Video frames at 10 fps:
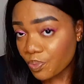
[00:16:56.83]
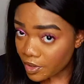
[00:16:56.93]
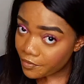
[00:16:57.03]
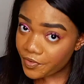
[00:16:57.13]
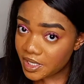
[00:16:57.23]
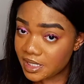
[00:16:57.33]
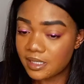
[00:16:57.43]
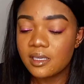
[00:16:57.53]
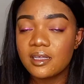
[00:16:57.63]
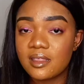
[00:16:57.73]

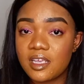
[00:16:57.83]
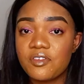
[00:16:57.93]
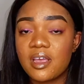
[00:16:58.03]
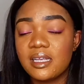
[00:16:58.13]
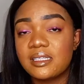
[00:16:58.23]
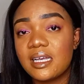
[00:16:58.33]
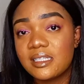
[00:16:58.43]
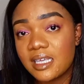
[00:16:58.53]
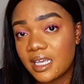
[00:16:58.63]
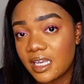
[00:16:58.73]
fit, then you can start
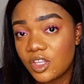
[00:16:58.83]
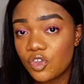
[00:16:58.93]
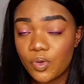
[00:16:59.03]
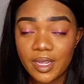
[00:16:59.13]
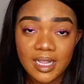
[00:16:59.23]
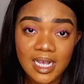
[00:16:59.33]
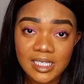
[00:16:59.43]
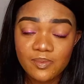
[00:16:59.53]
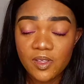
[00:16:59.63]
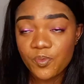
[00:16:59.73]
taking your
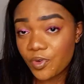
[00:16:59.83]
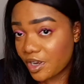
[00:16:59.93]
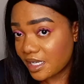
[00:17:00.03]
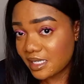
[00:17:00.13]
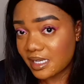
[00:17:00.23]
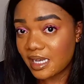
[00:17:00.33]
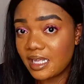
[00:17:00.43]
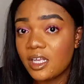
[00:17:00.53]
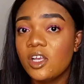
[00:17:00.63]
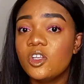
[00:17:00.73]
enhancement products
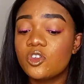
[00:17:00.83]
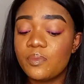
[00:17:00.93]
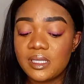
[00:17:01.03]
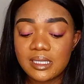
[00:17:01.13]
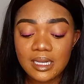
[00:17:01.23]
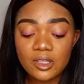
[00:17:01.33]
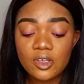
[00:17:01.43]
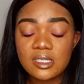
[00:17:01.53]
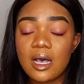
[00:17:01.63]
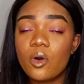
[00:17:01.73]
again. So basically,
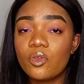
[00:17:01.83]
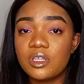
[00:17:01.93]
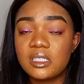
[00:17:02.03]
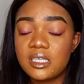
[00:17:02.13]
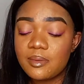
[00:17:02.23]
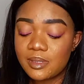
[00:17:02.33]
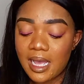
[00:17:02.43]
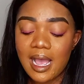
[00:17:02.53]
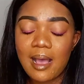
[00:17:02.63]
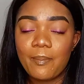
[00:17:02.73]
those are all the tips
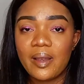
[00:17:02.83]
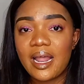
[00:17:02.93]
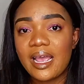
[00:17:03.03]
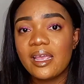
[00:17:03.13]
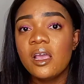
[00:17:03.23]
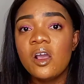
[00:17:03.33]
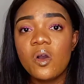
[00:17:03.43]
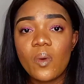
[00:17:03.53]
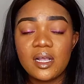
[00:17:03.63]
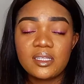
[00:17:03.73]
that I apply while